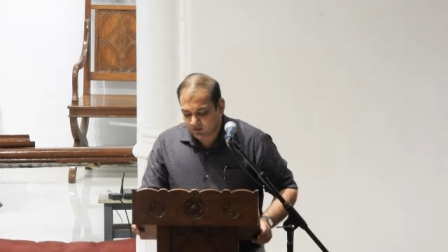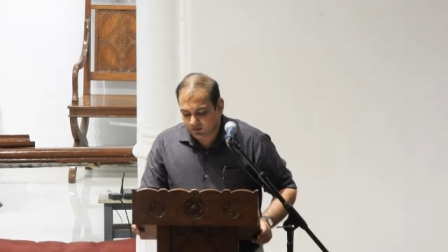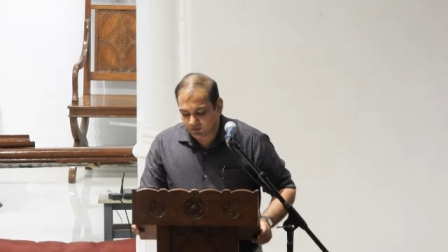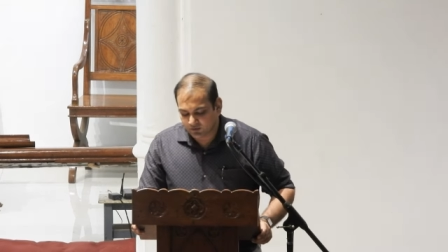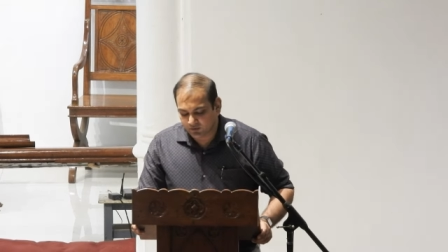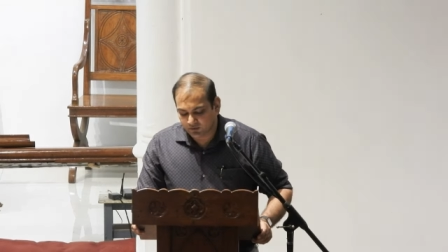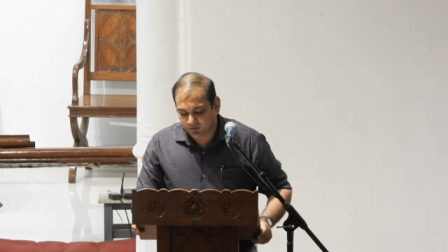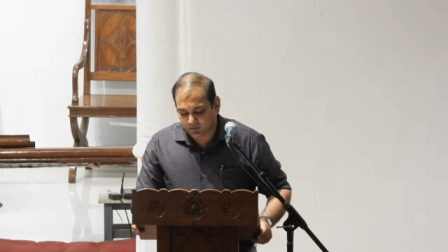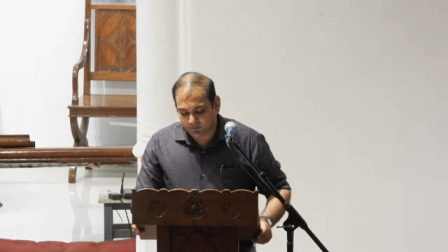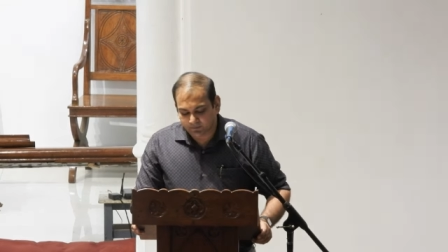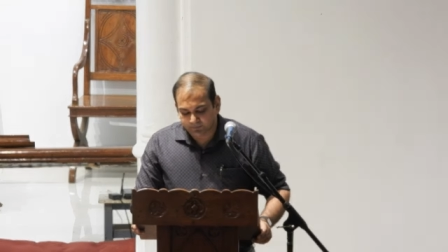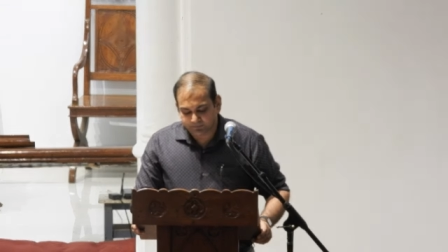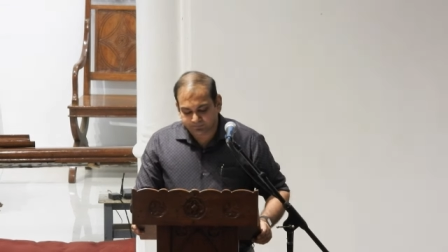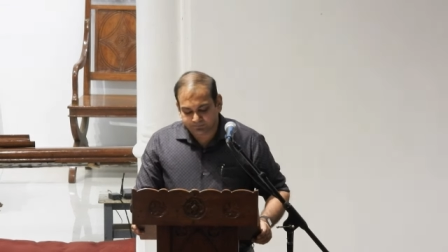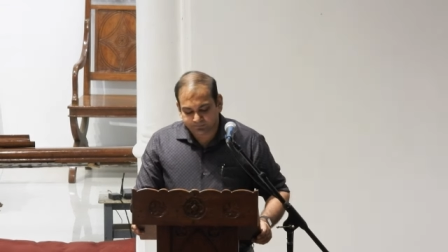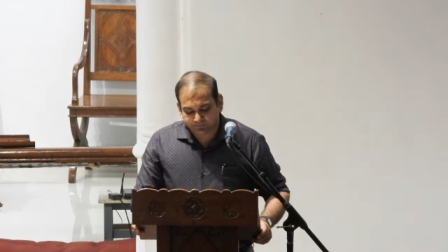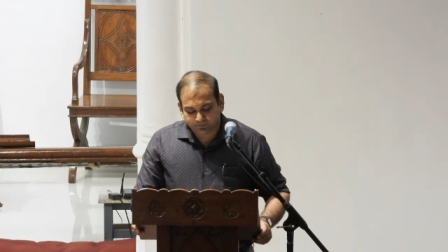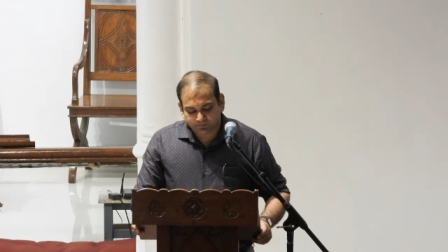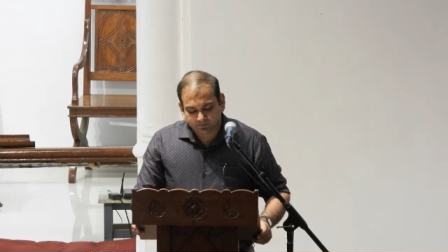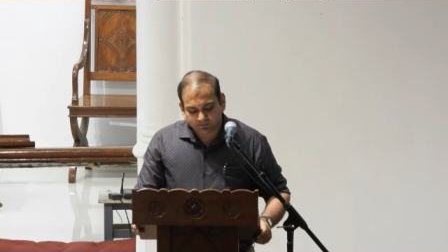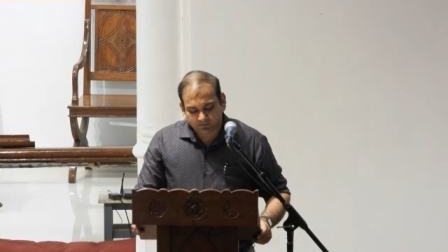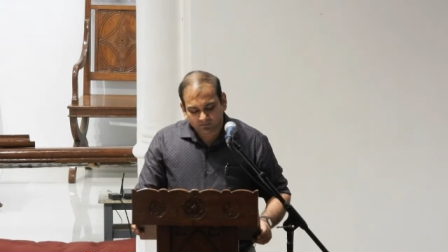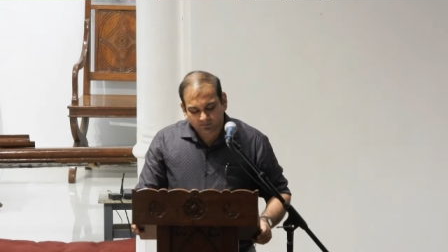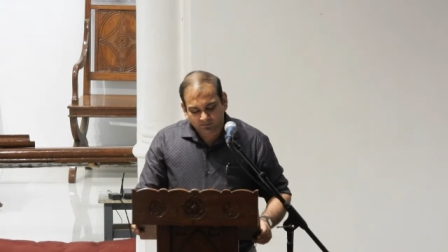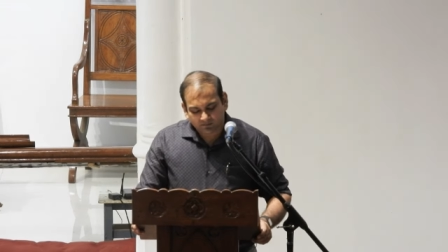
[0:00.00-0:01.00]
So
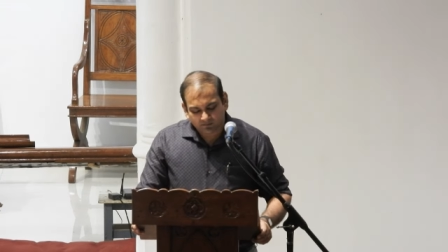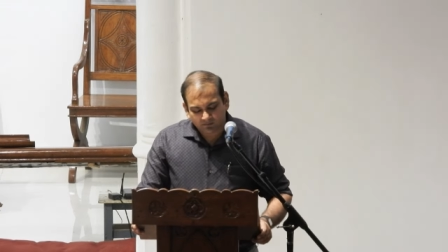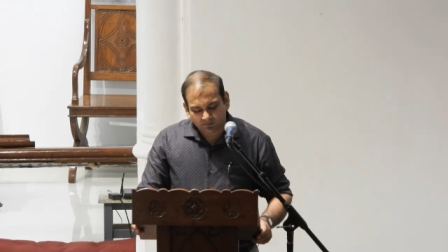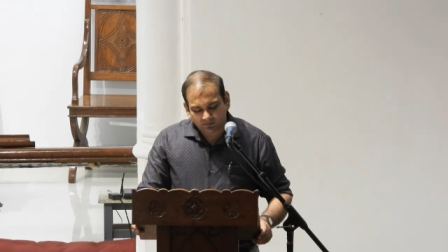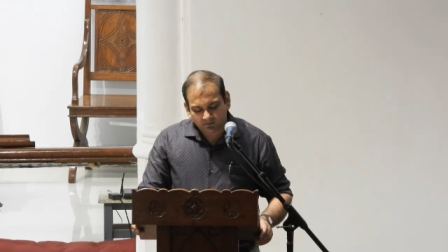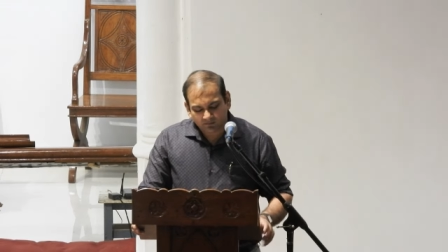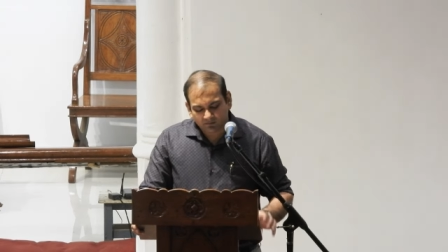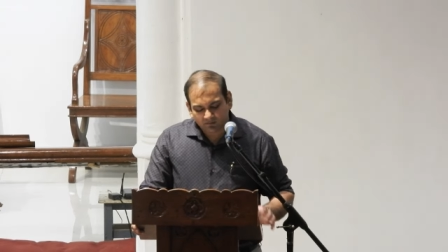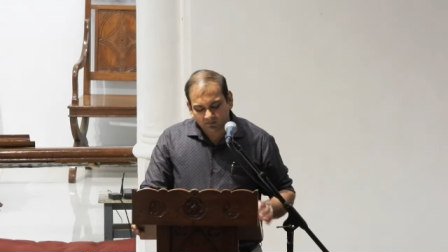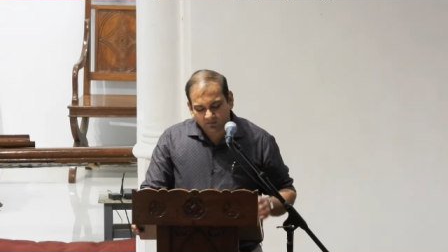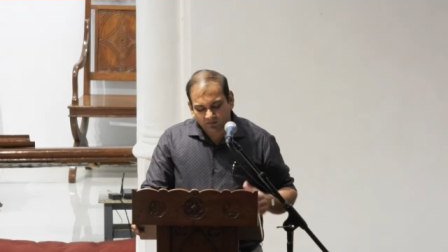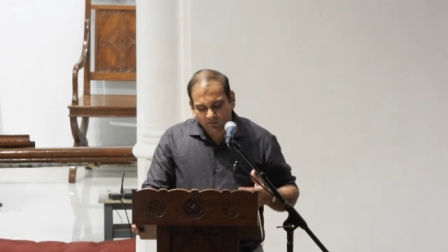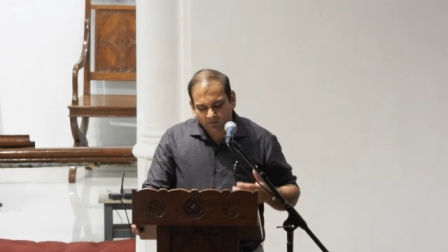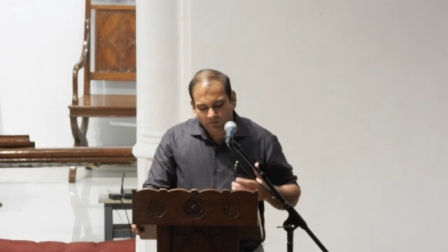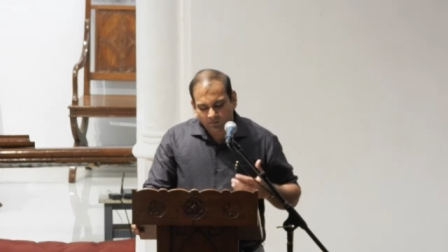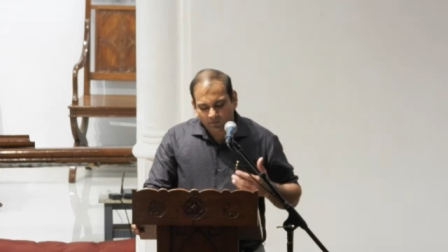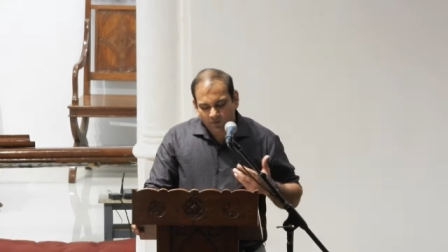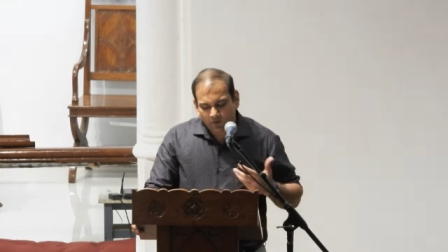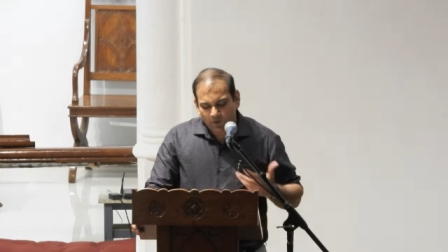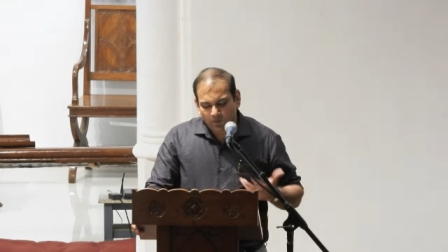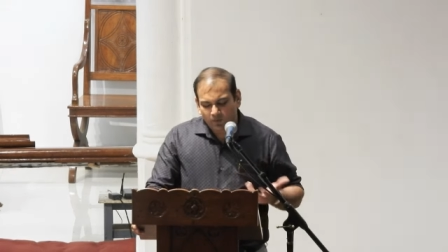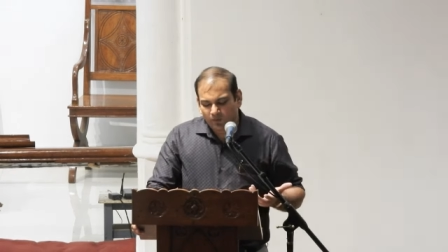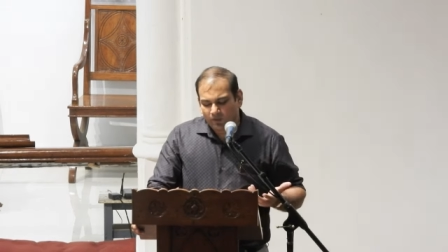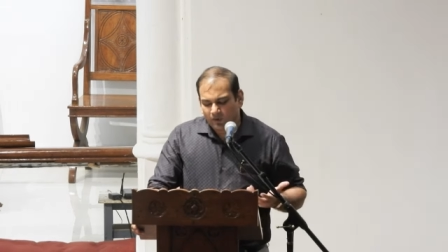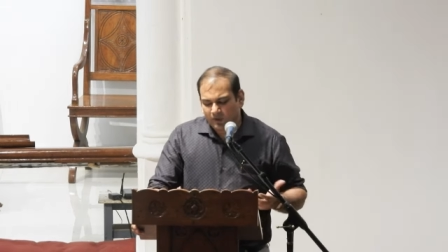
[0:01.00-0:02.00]

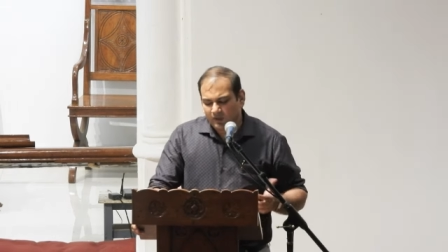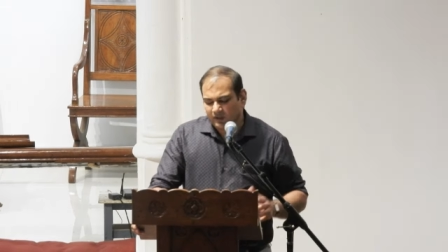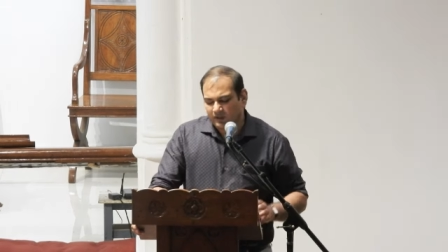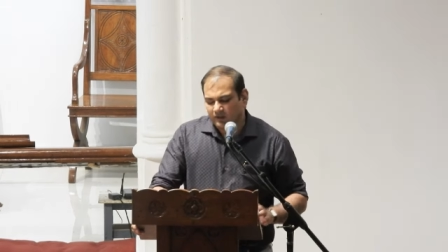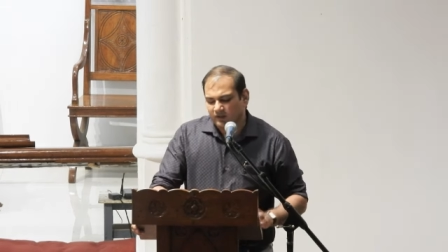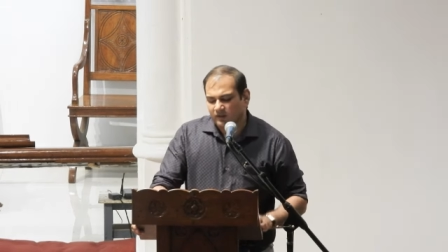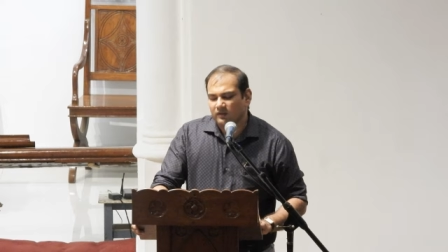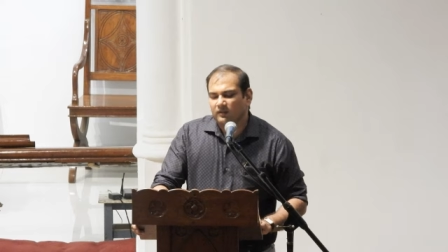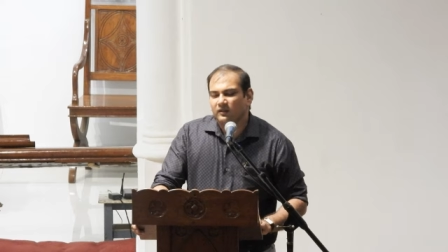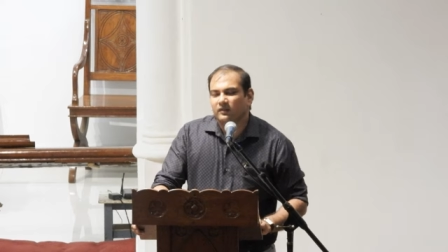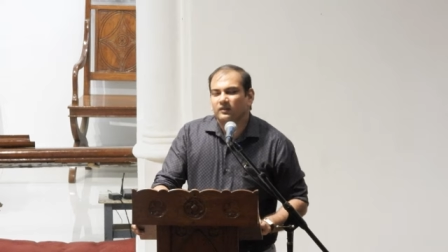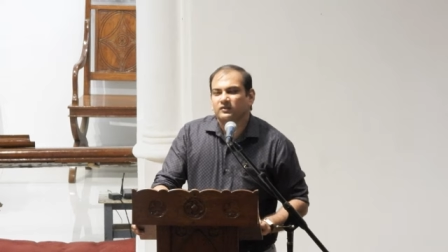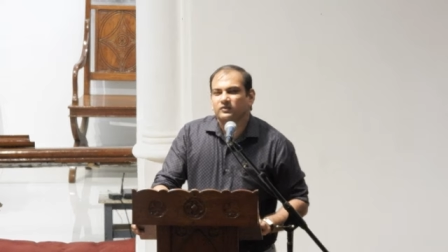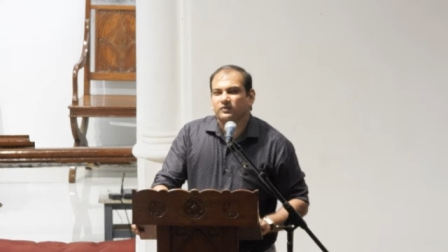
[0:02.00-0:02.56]
what?